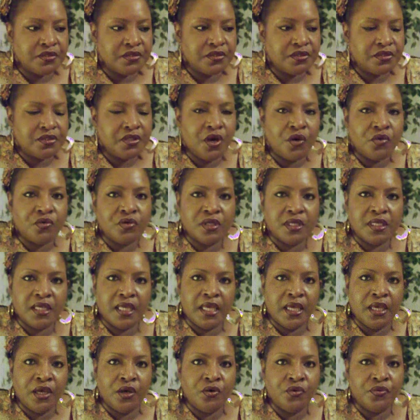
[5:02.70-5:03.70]
totally
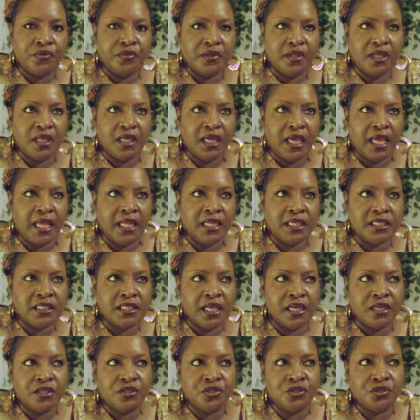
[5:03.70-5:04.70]
healthy and it
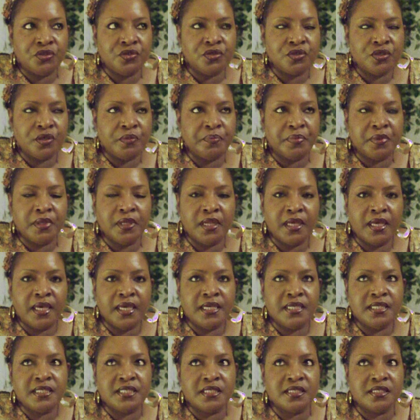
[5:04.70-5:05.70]
takes you to a
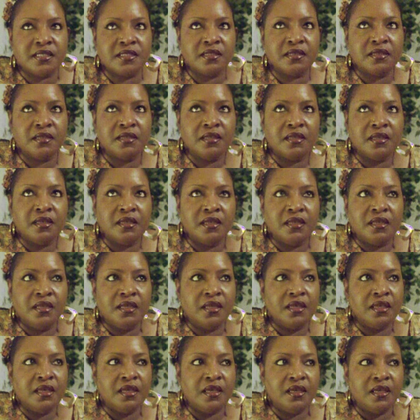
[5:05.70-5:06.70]
place
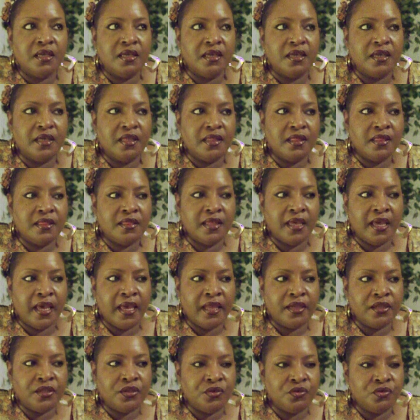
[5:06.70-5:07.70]

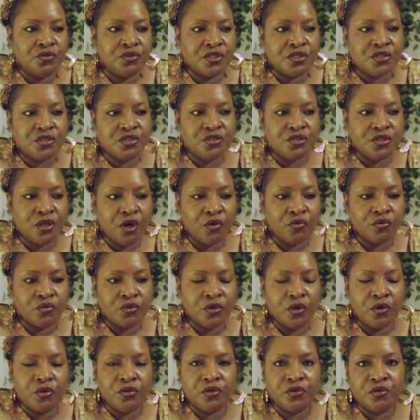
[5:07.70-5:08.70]
that you just don't
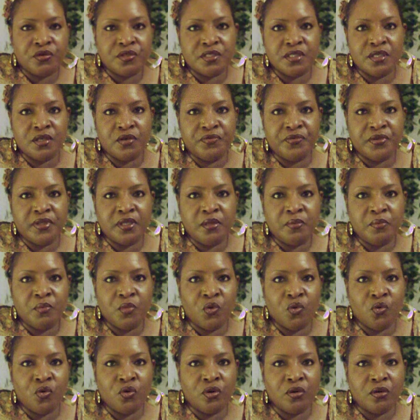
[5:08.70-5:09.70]
know yourself
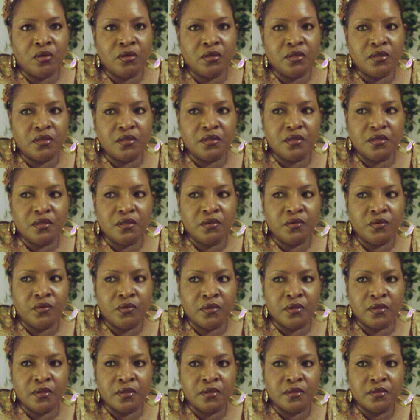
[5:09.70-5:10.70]
anymore,
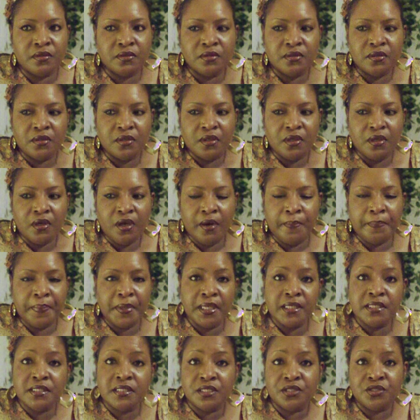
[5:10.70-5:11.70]
or a
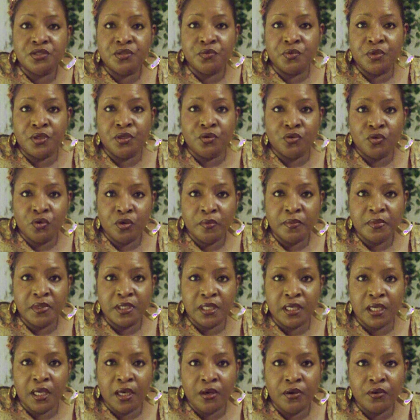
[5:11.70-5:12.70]
place that you wouldn't normally
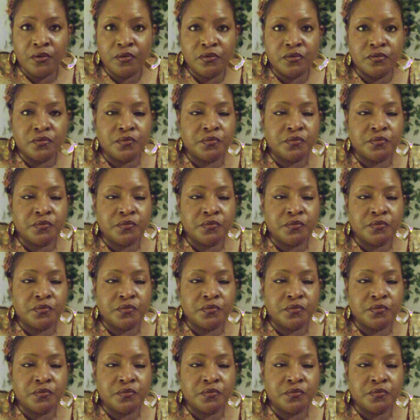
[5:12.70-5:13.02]
go,